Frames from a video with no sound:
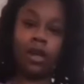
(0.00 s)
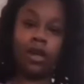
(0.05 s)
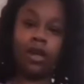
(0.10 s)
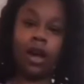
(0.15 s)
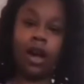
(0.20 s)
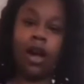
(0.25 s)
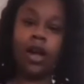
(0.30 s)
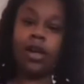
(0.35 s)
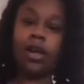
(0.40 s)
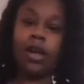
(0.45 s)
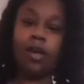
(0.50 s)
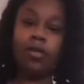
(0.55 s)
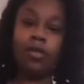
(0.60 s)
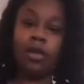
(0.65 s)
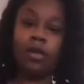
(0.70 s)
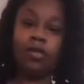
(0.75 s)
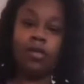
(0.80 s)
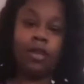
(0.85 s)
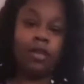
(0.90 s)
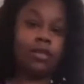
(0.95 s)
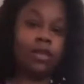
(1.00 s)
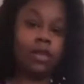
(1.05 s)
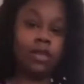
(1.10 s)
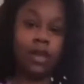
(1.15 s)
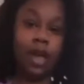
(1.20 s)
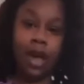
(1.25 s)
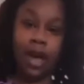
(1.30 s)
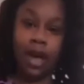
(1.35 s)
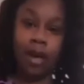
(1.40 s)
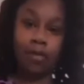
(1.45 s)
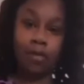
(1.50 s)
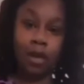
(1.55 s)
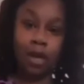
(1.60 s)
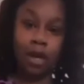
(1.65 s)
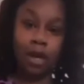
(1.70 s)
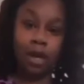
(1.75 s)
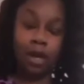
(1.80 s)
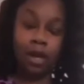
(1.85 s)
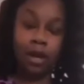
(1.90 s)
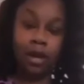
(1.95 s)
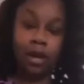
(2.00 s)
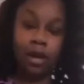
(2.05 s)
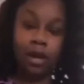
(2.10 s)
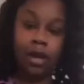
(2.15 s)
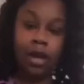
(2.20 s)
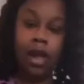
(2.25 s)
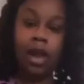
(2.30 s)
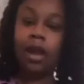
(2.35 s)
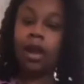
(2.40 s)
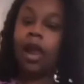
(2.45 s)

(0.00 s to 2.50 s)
Like I can't believe this just happened.